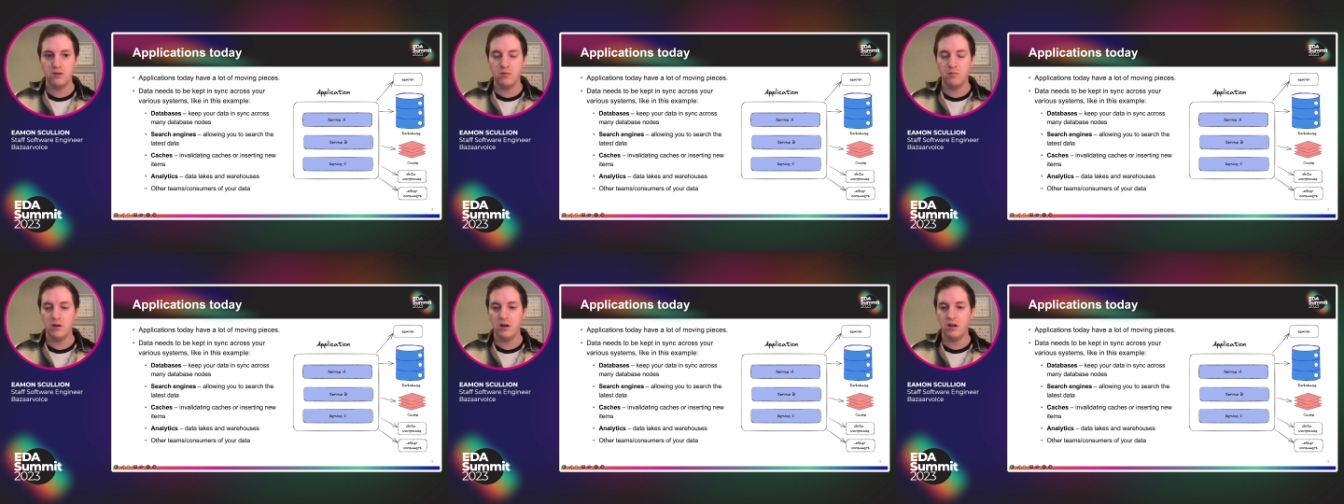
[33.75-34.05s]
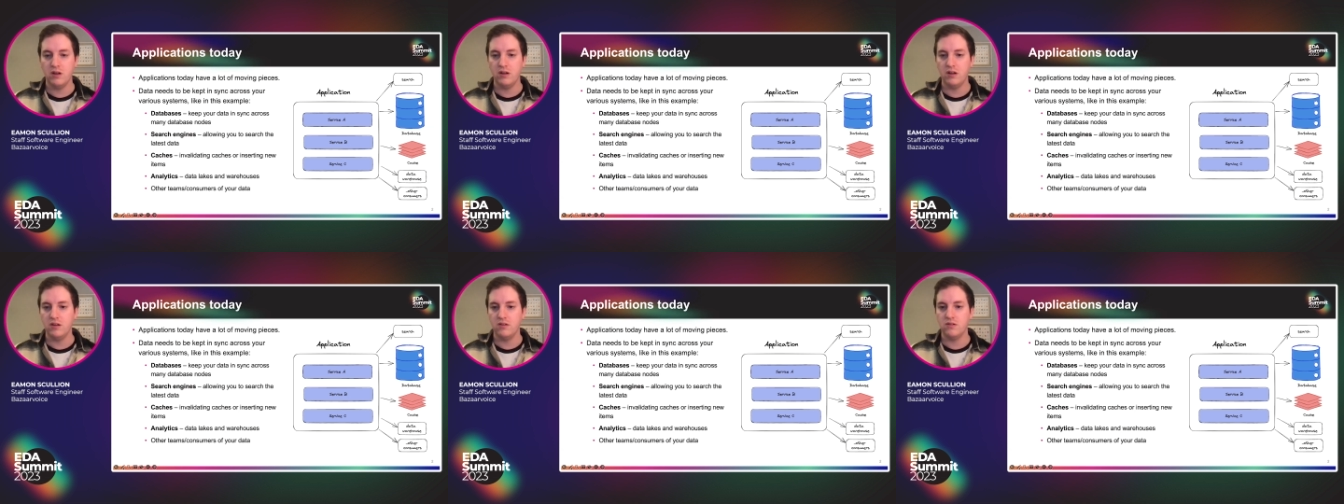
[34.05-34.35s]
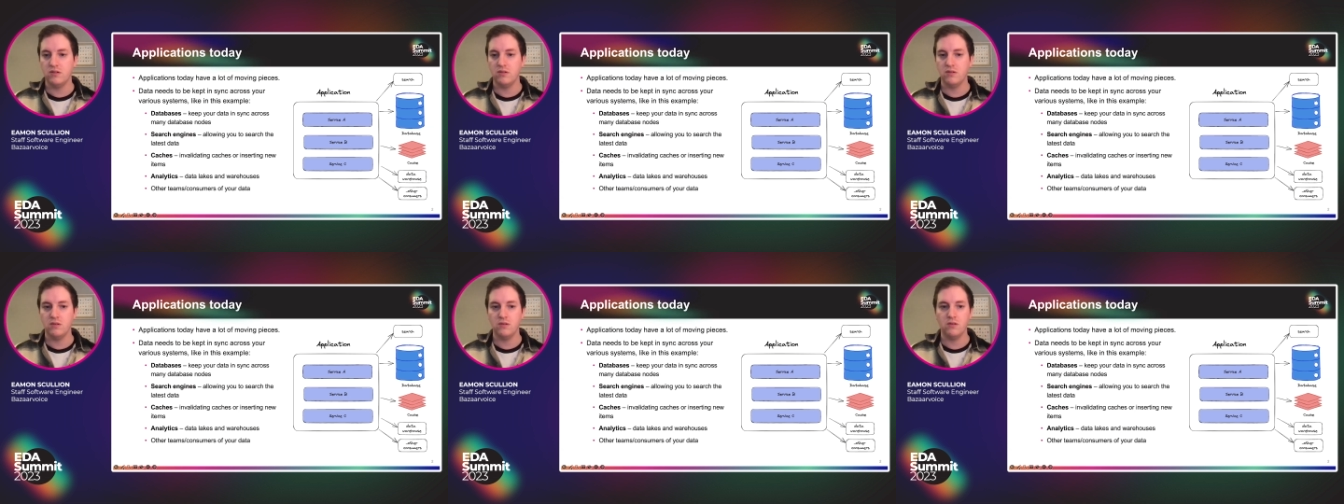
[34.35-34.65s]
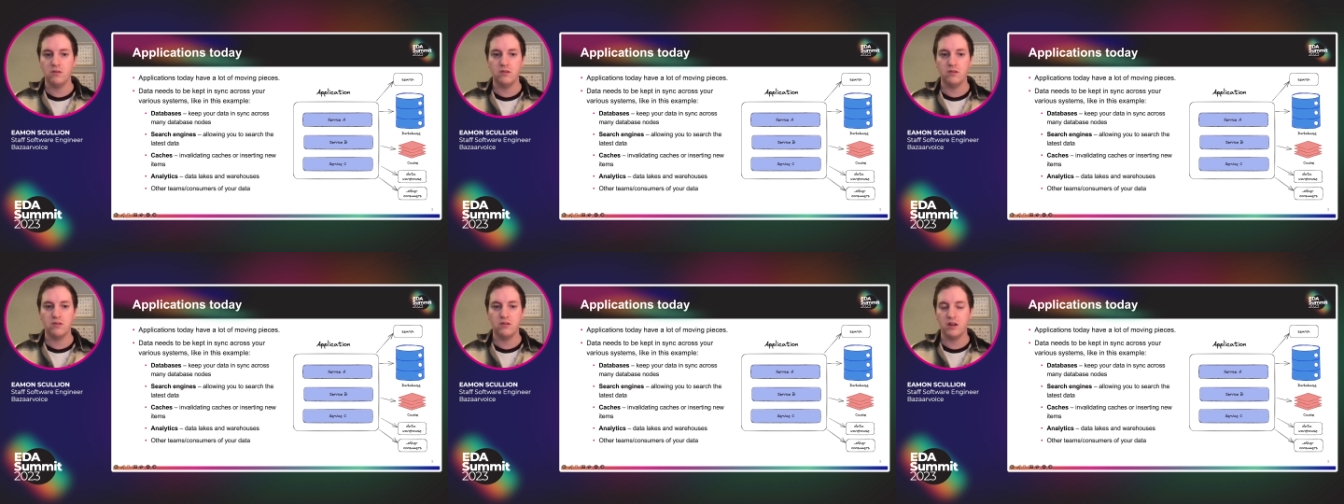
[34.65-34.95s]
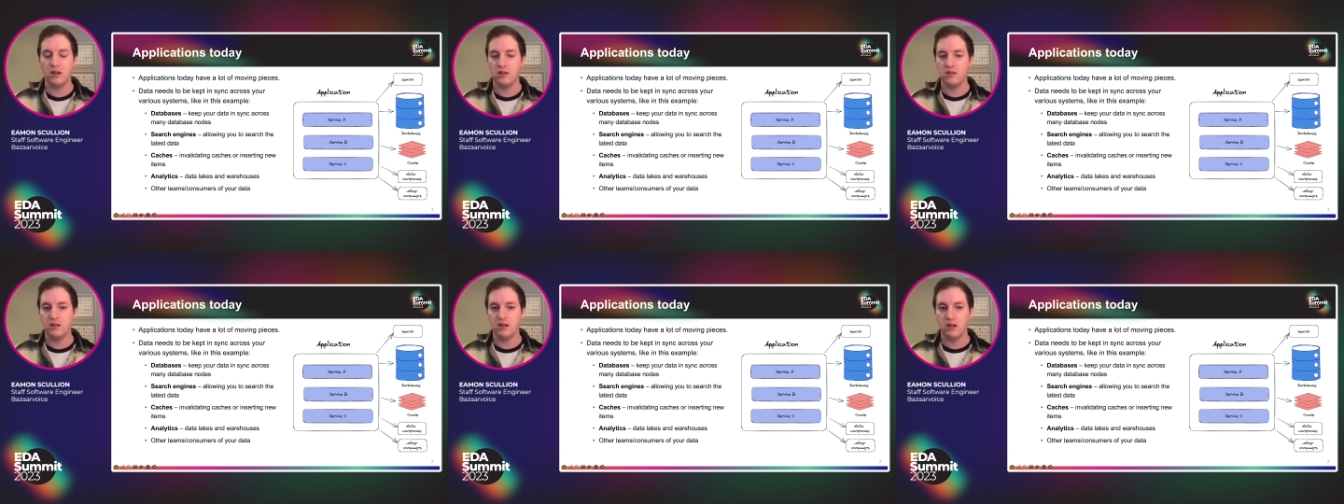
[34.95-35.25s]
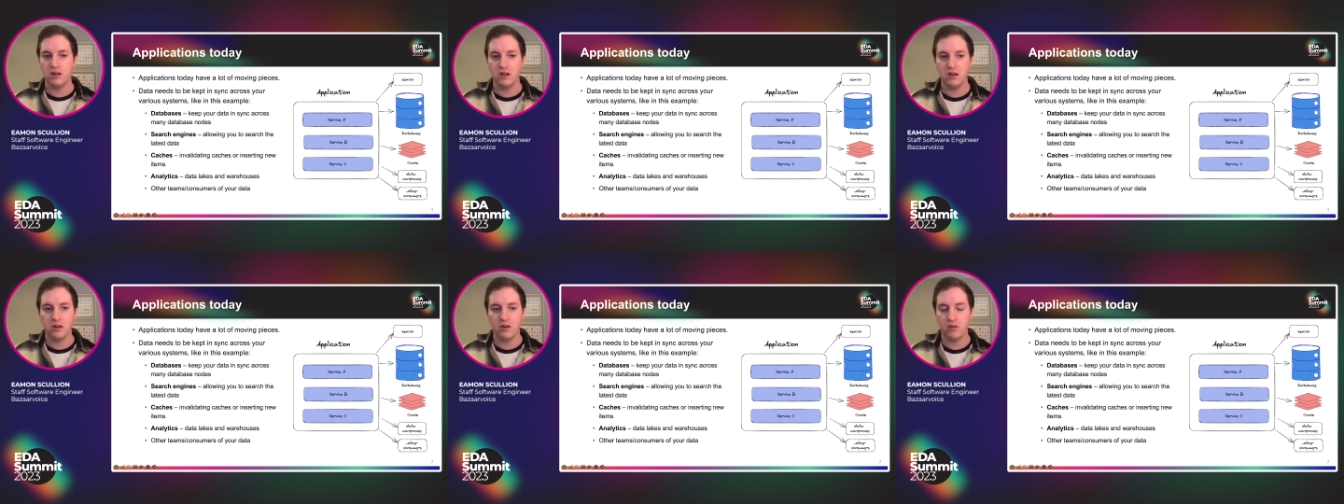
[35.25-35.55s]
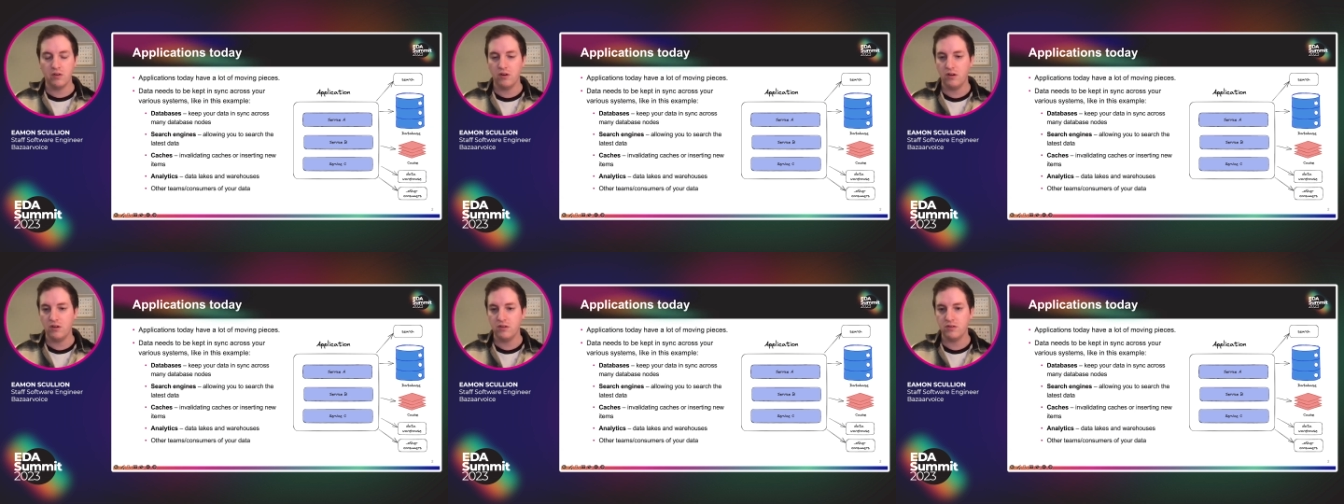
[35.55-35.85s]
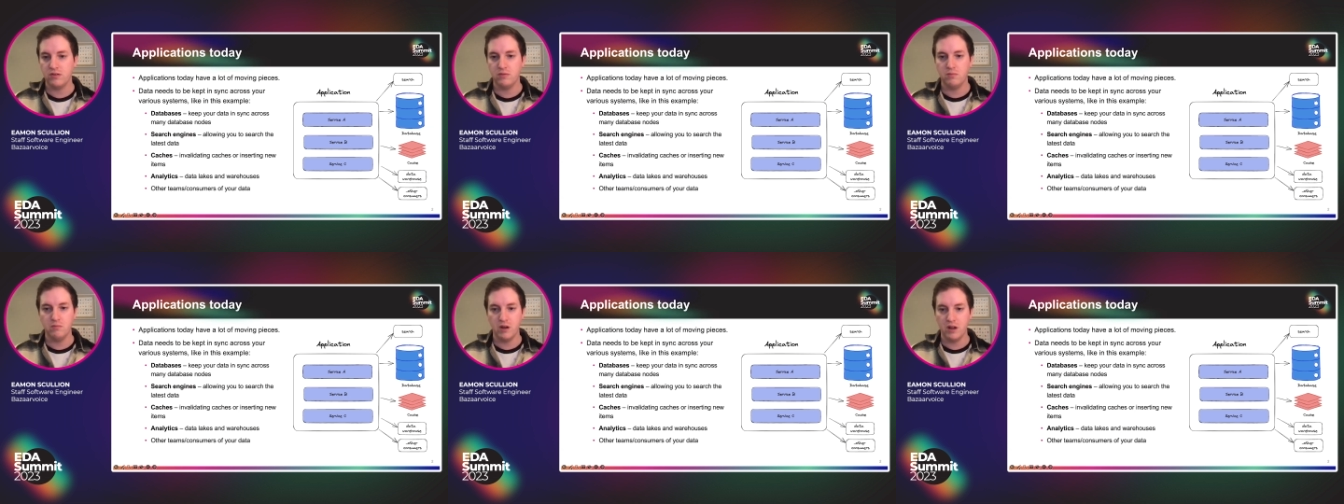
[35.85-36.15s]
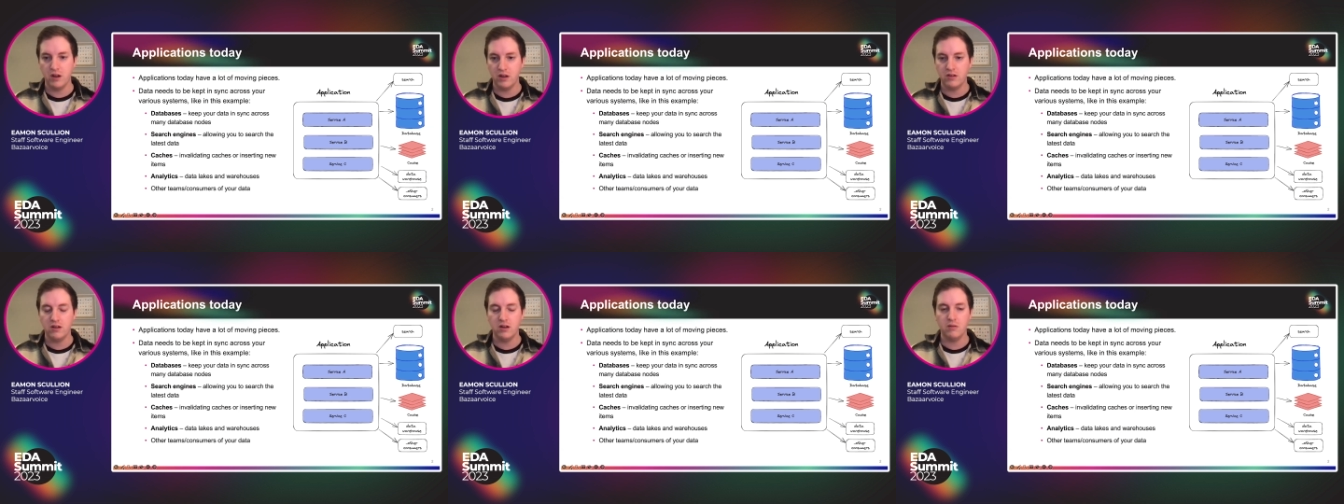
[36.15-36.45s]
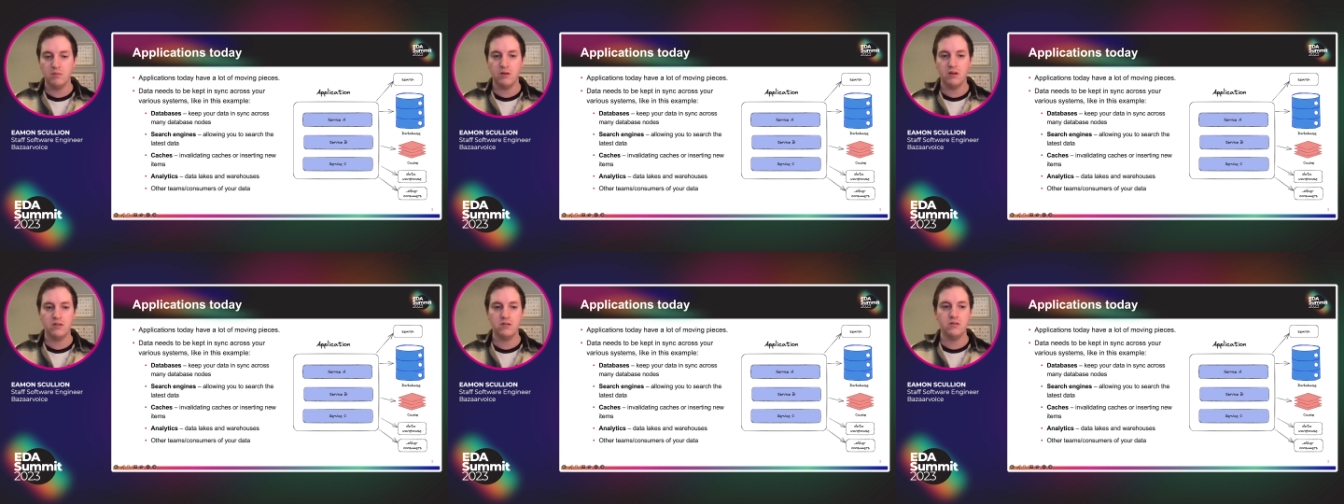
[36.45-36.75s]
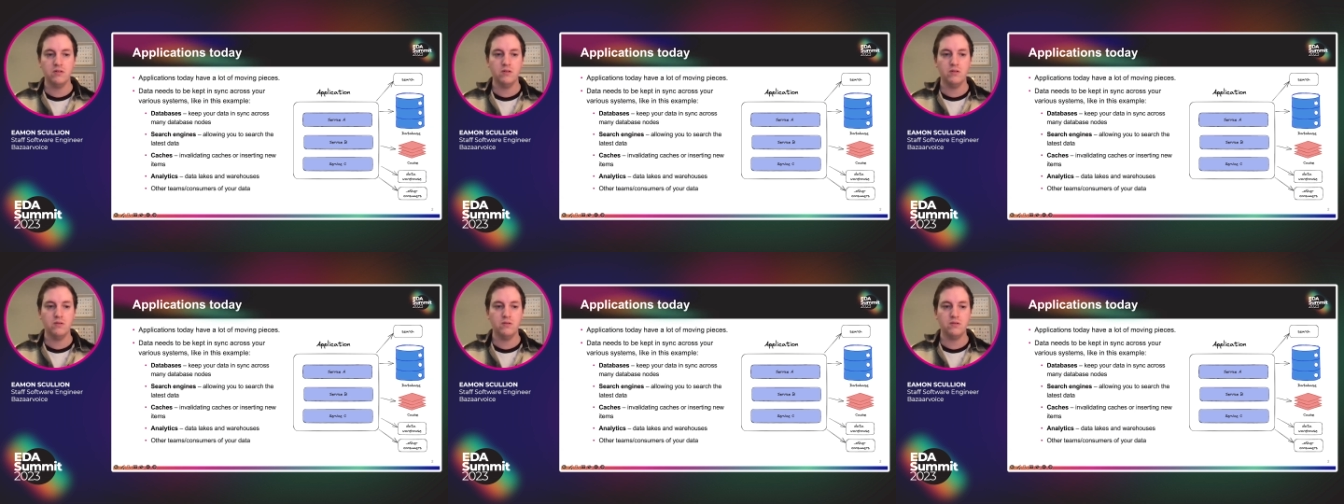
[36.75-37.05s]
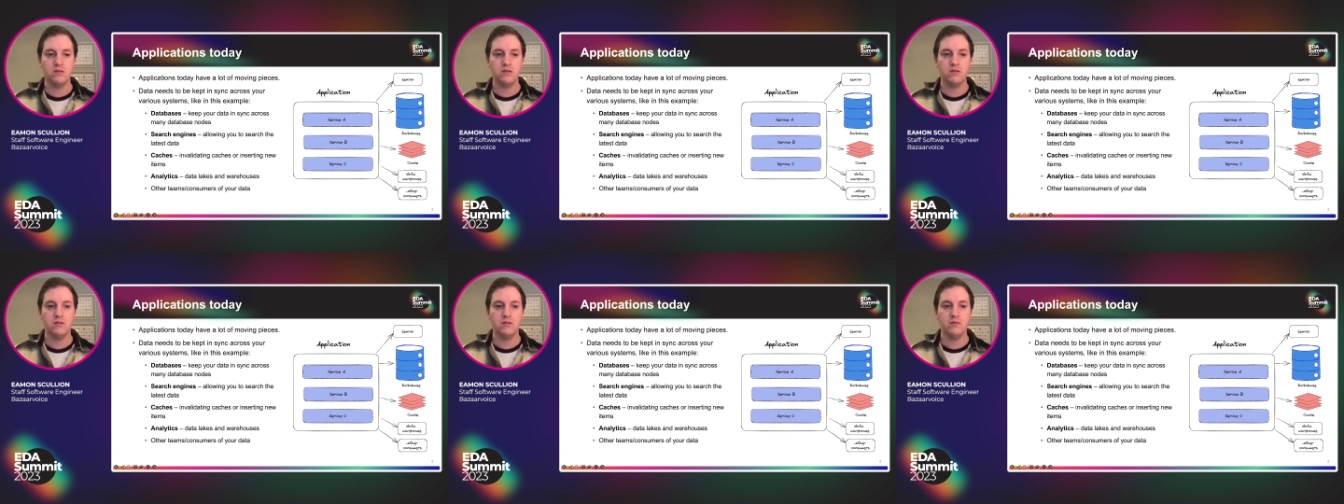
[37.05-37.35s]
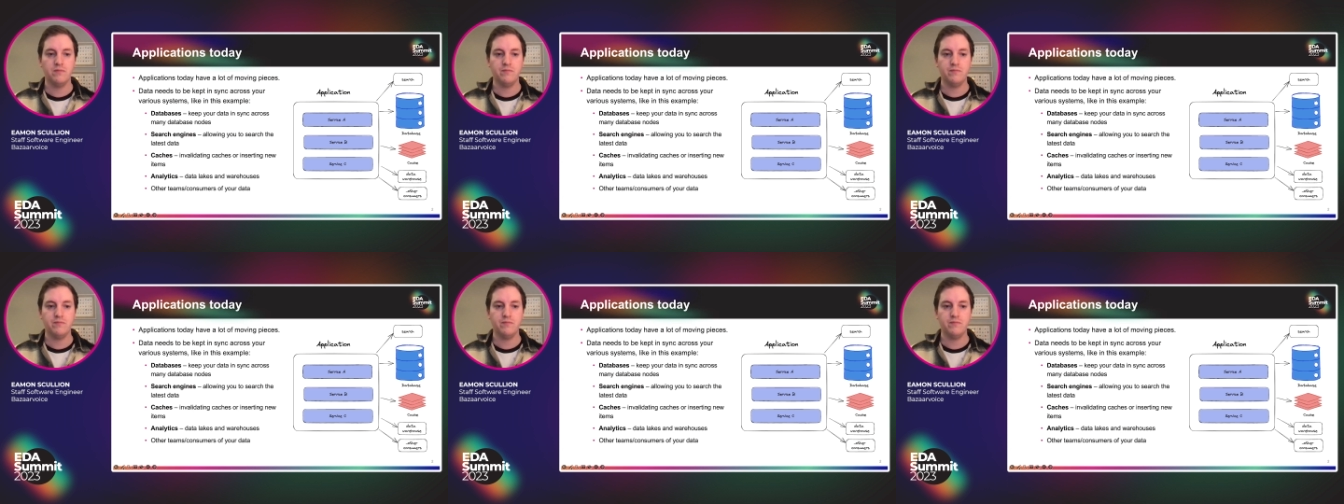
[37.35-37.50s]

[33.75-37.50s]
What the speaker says: you might need to sync data across many database nodes.